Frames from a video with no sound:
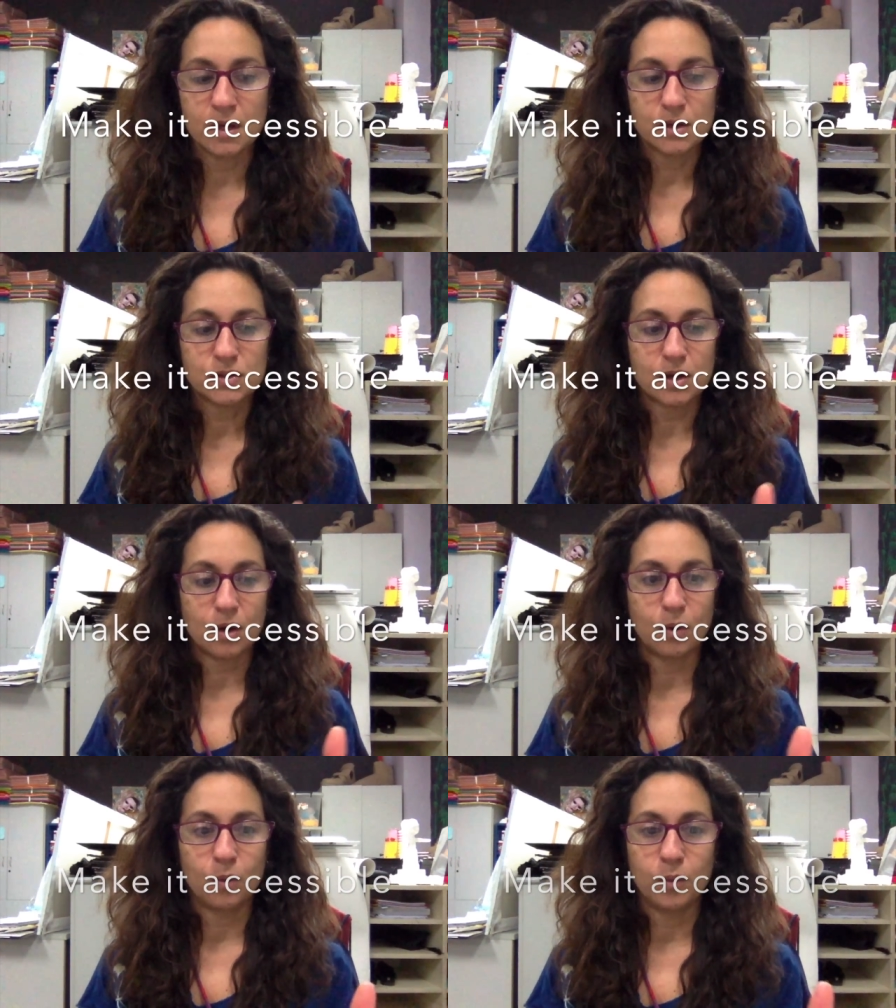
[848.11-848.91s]

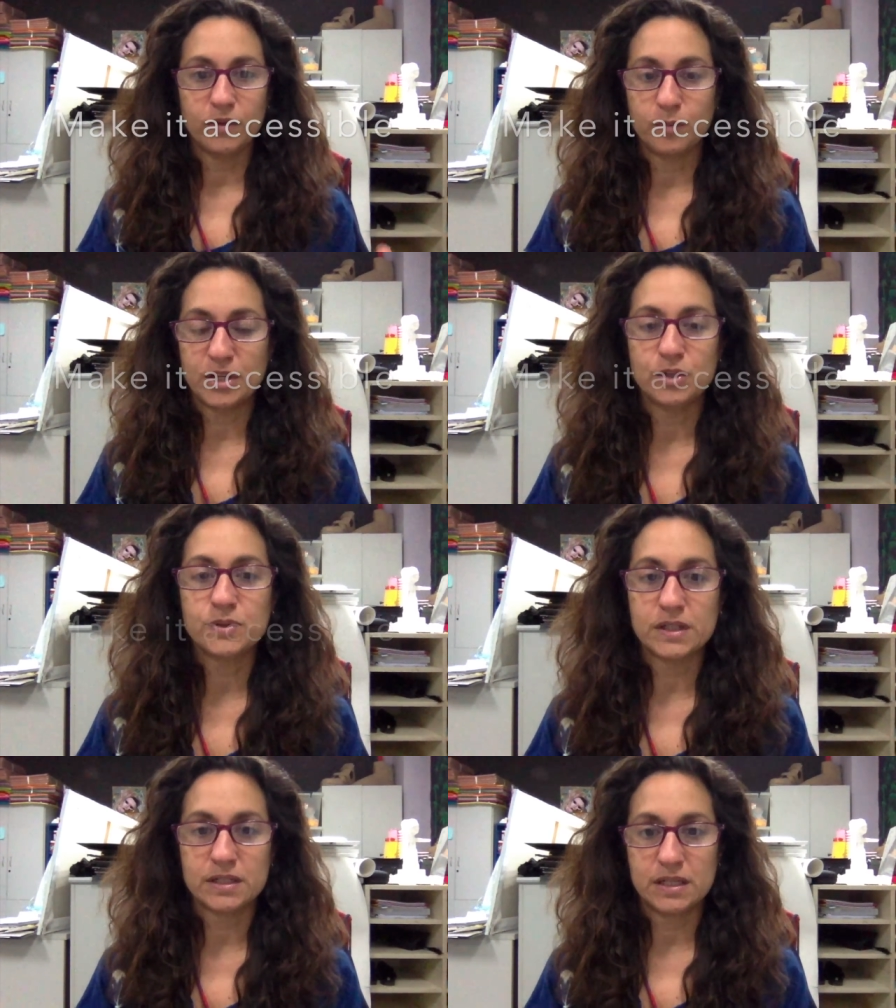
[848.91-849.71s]
So we've been
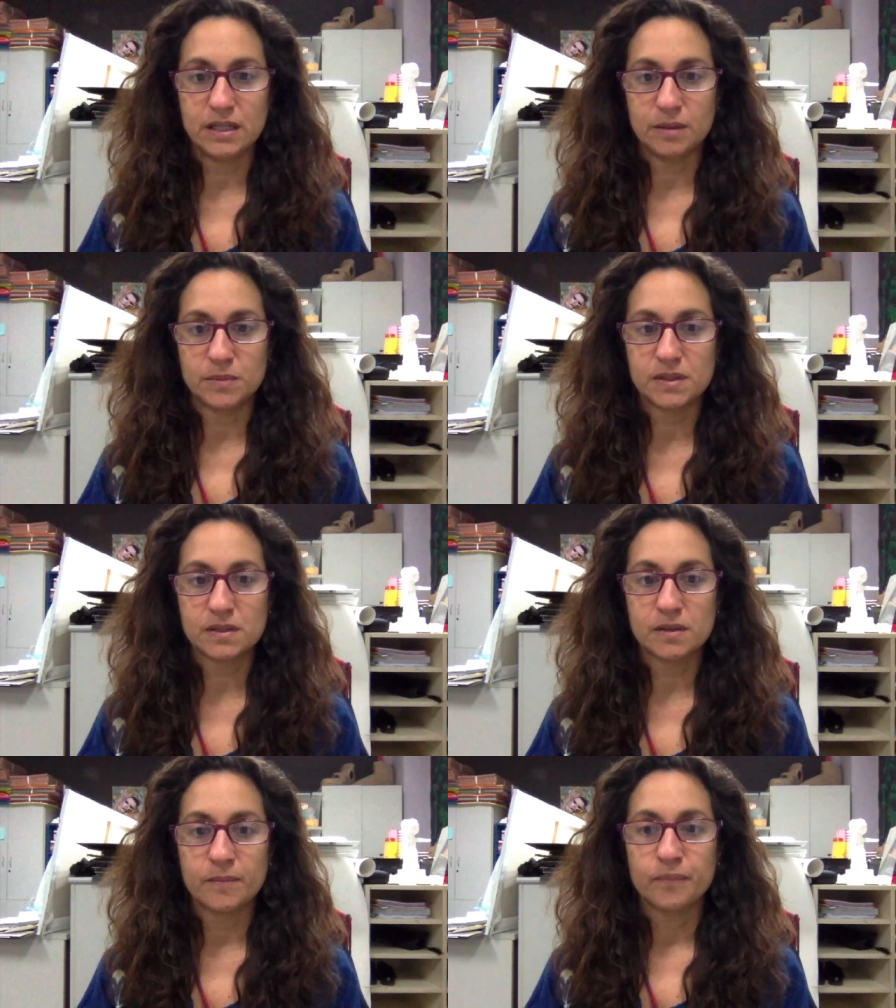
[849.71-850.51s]
using Teams
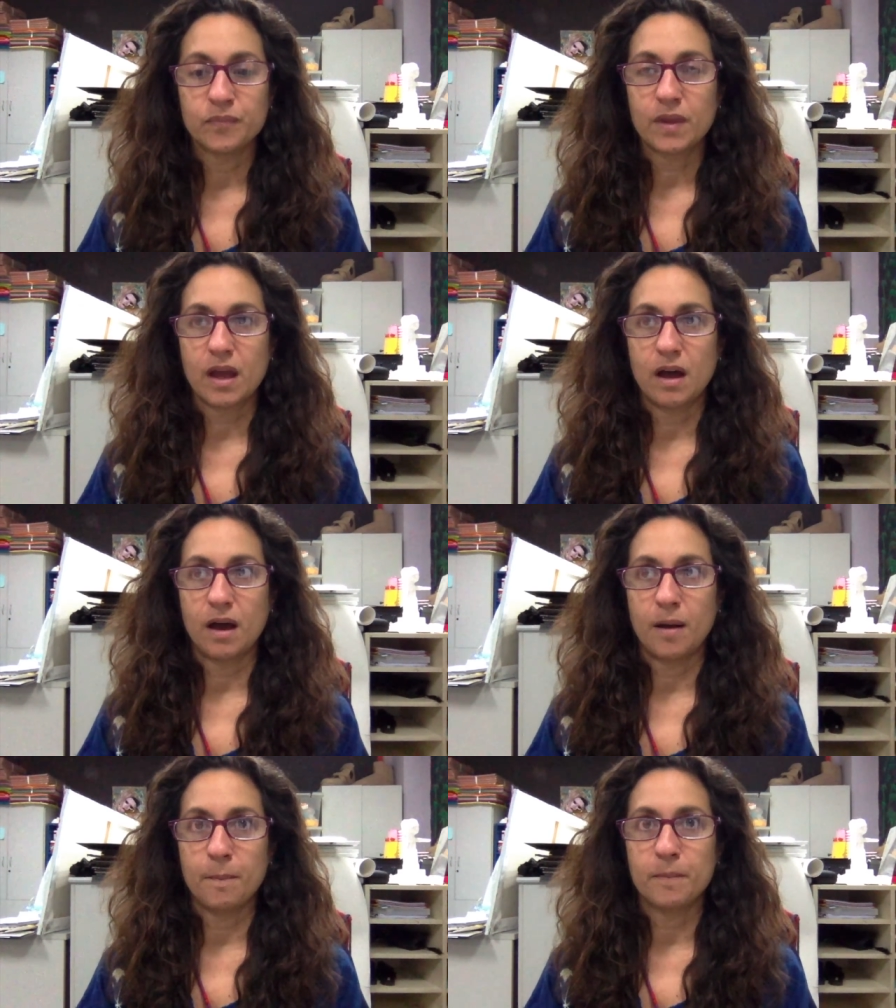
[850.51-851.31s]

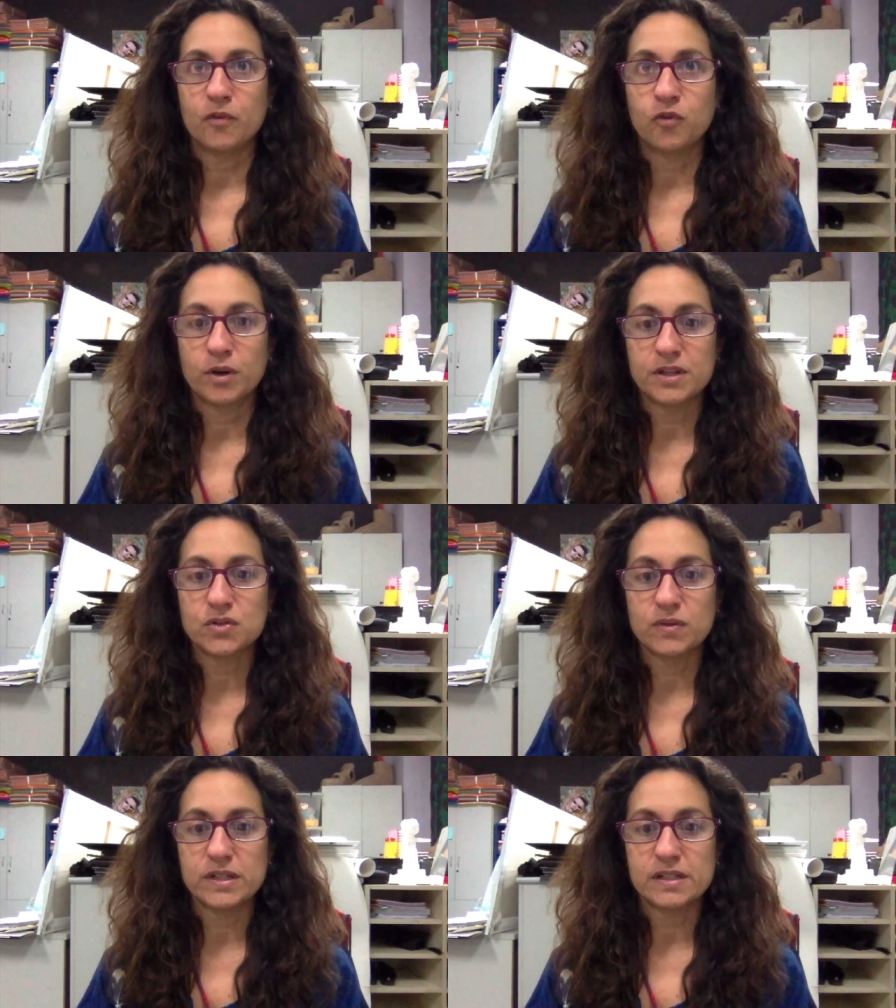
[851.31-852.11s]
for this
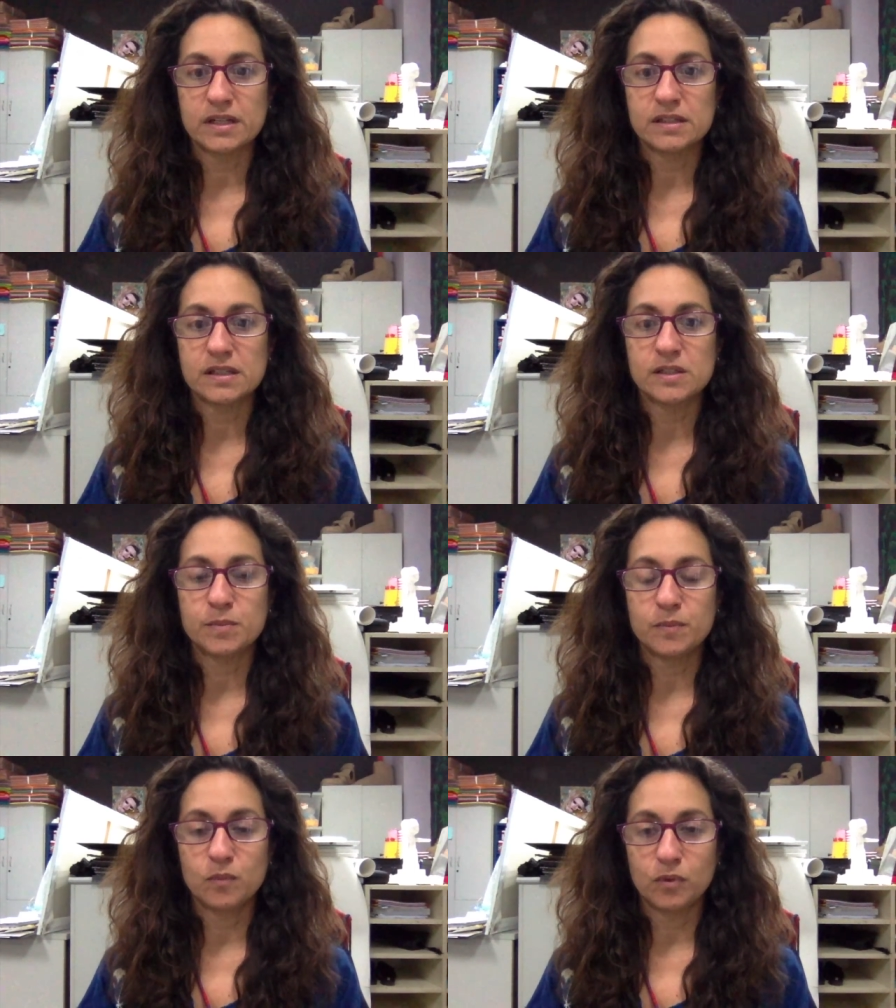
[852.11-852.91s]
reason. Since
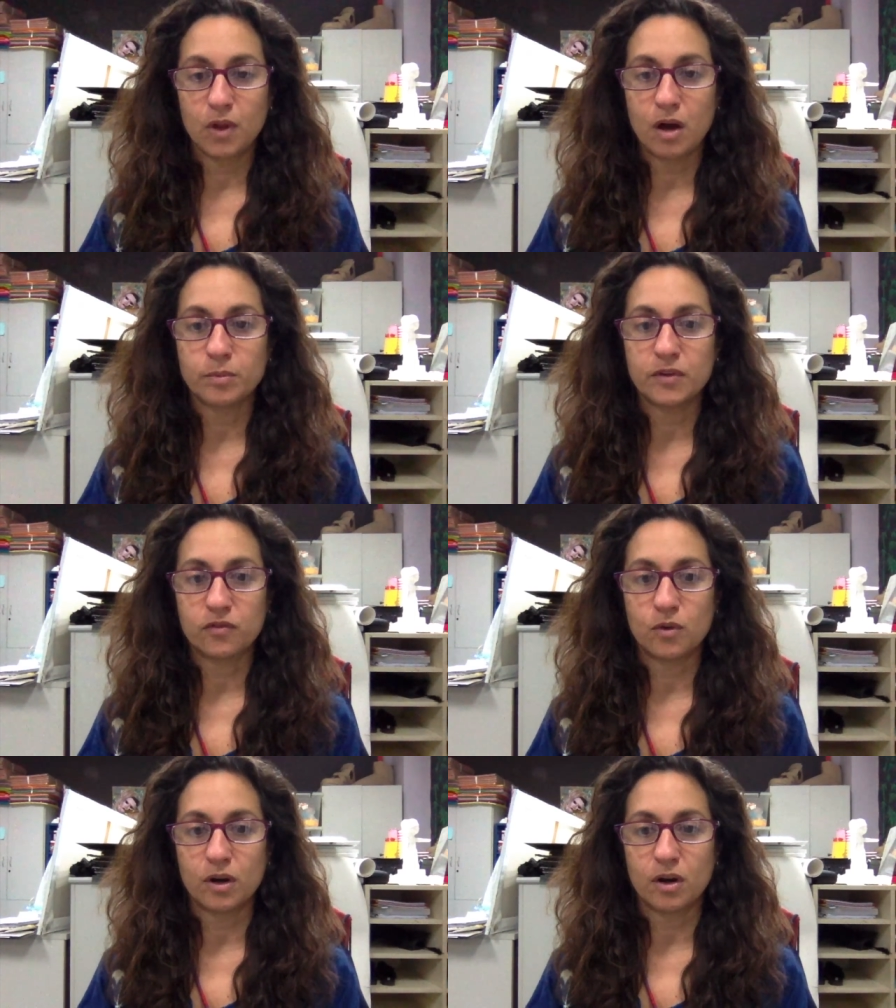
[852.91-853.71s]
long
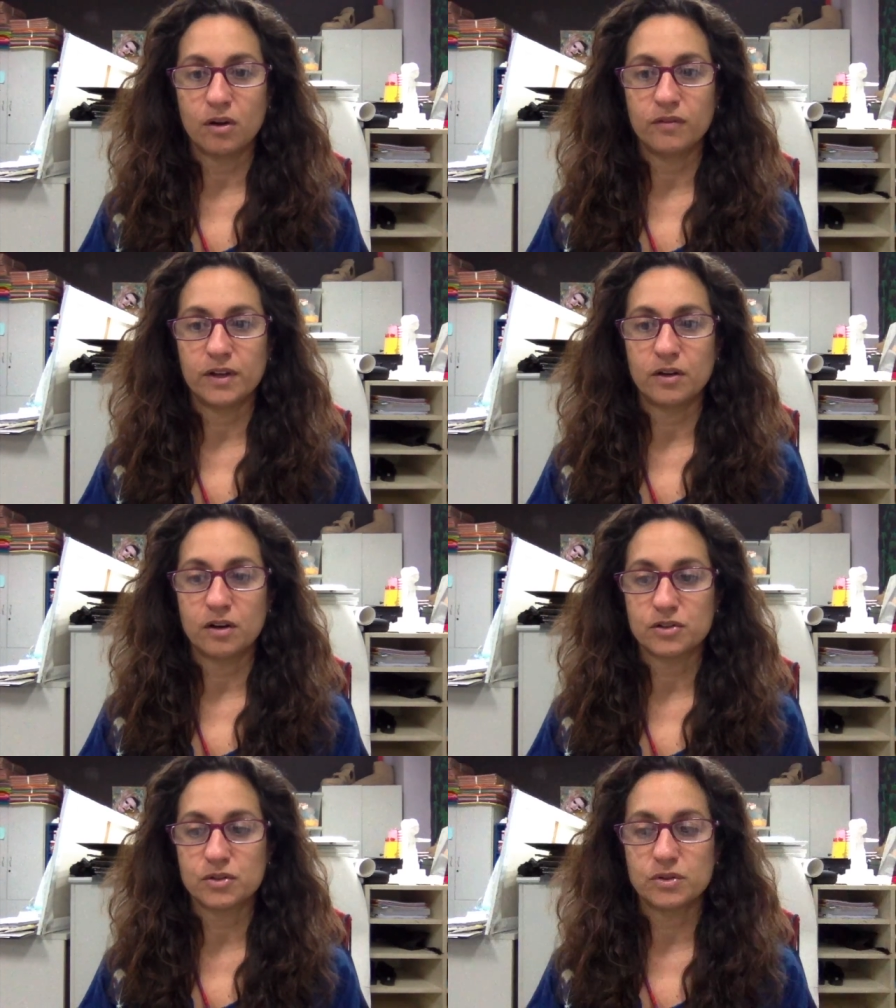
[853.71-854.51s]
before COVID, our
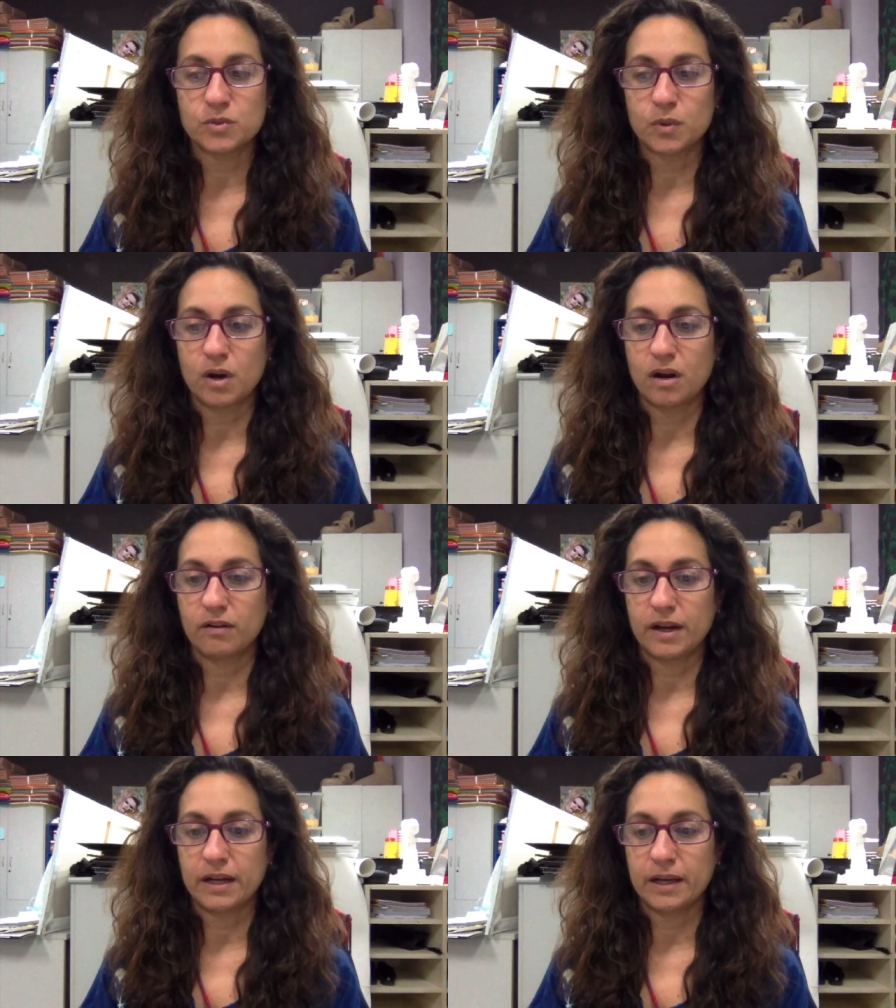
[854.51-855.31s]
students were
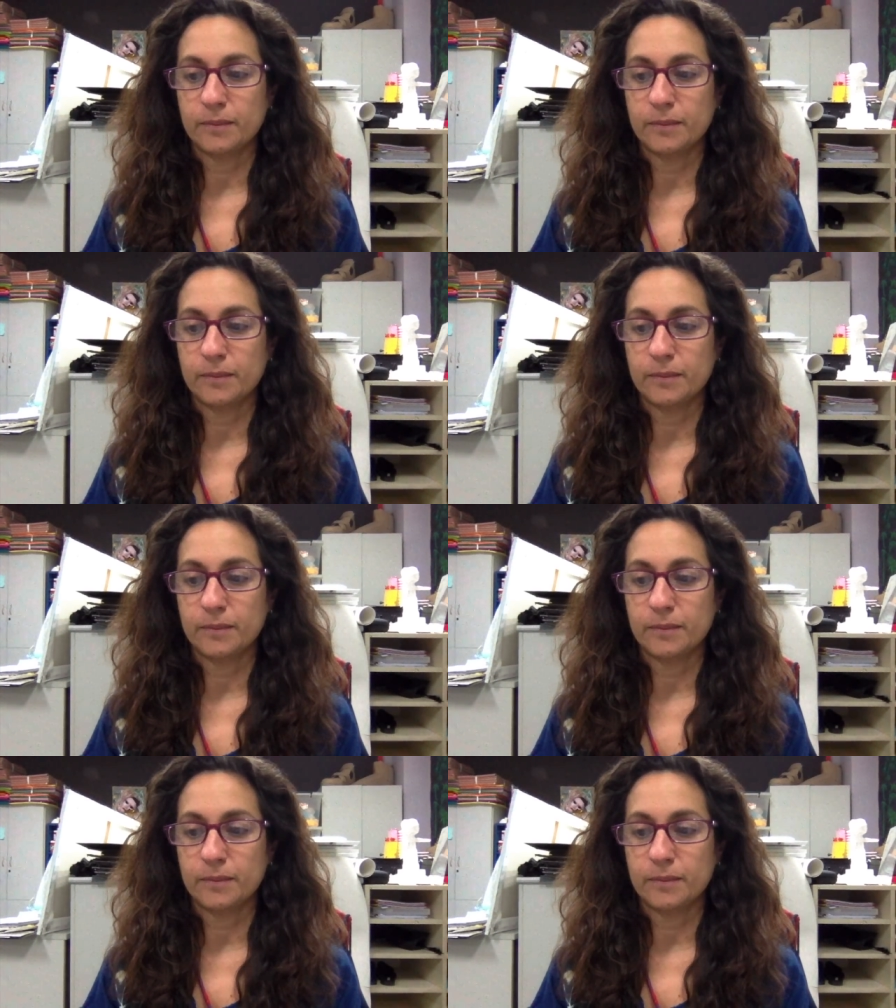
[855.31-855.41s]
already